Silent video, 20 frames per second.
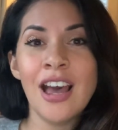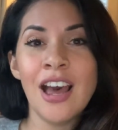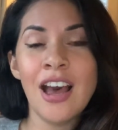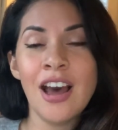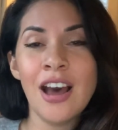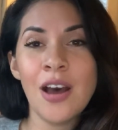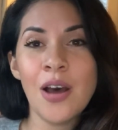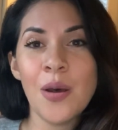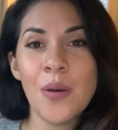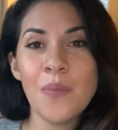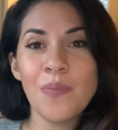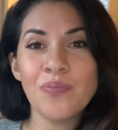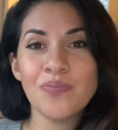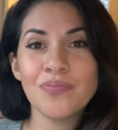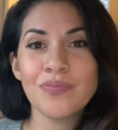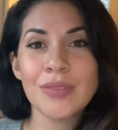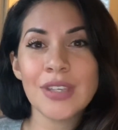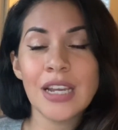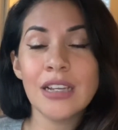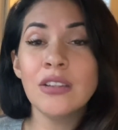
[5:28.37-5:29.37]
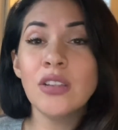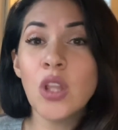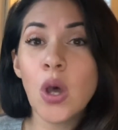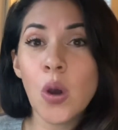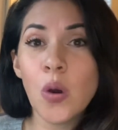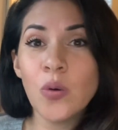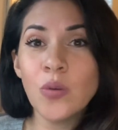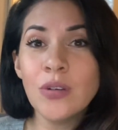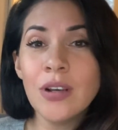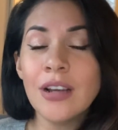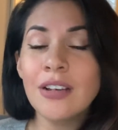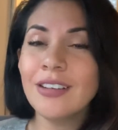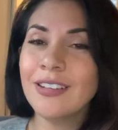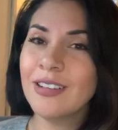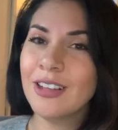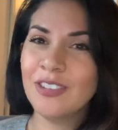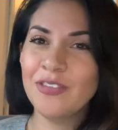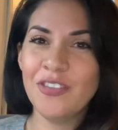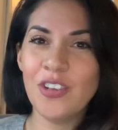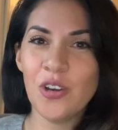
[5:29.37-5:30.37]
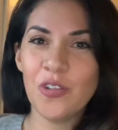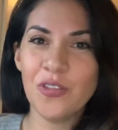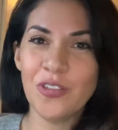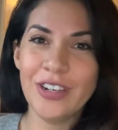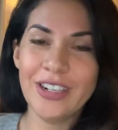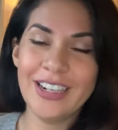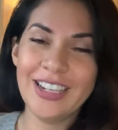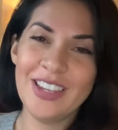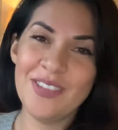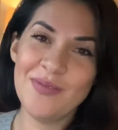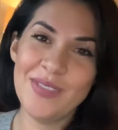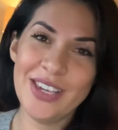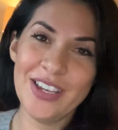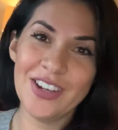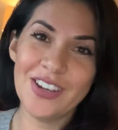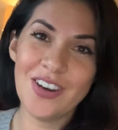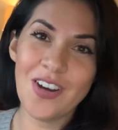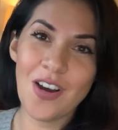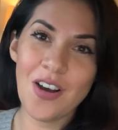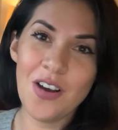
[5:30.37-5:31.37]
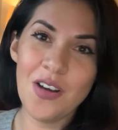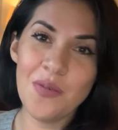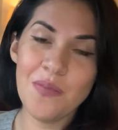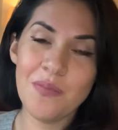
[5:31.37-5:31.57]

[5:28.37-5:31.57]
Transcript: loan, feel free to give me a call.